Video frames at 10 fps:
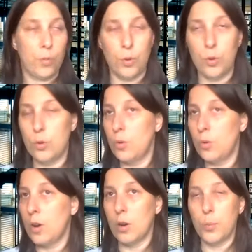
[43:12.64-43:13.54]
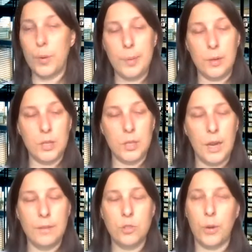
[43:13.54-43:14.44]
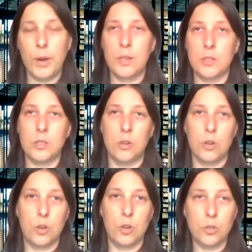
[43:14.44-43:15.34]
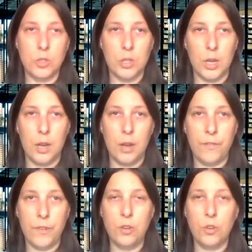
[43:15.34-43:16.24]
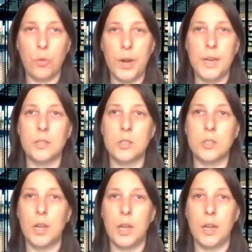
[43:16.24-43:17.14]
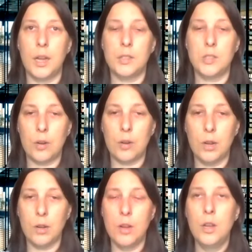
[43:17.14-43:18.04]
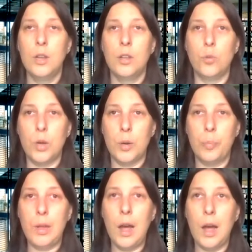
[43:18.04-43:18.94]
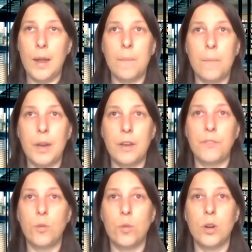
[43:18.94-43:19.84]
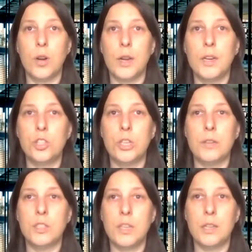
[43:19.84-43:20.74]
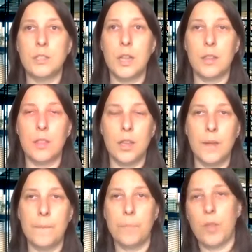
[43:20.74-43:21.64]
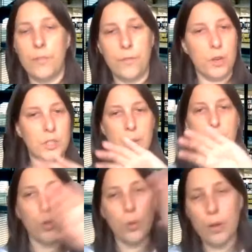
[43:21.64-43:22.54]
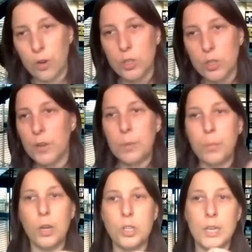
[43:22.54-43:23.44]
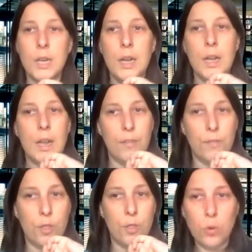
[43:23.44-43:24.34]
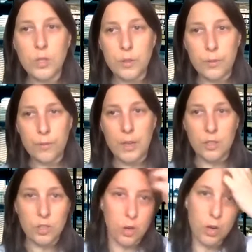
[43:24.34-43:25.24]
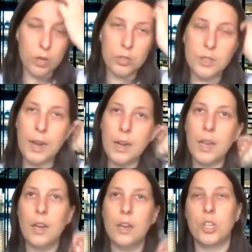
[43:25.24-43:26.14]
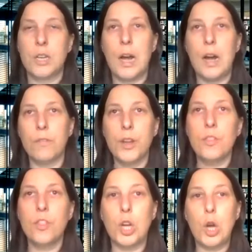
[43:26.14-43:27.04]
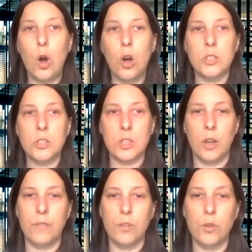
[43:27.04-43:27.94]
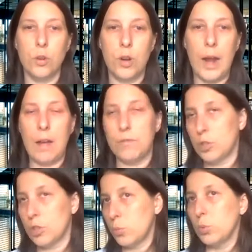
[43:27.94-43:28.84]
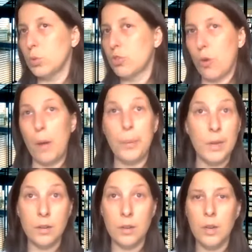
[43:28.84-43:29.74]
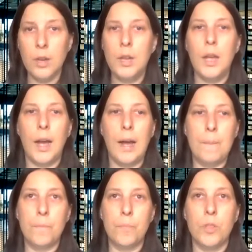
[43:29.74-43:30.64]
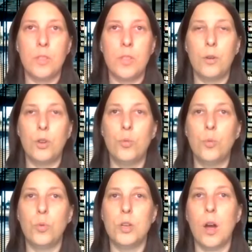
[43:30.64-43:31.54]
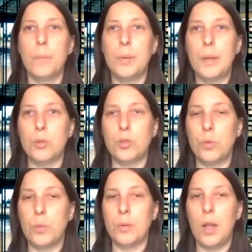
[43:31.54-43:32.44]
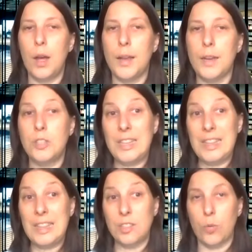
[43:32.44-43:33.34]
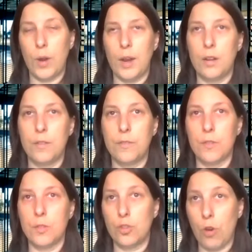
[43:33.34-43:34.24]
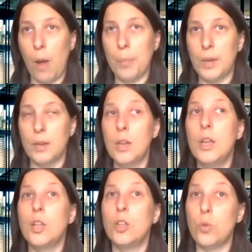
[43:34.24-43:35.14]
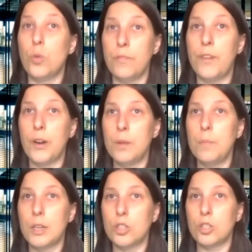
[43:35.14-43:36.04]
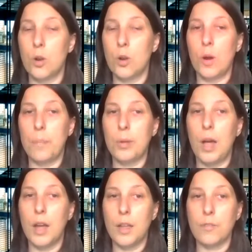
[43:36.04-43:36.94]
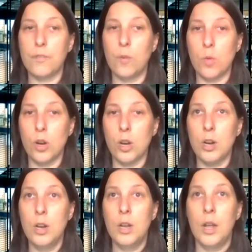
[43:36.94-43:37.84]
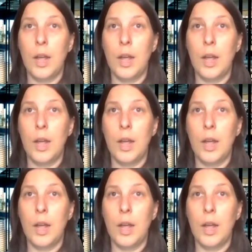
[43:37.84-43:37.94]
through our Rebuilding Lives grants, our Girls Fund grants, et cetera, you can apply. But if your initiative states that if, for example, you have a Girls Fund project, if those funds are dedicated to covering the costs of your after-school drop-in, that you would not be able to apply to this grant for the drop-in. You can very much, though, apply for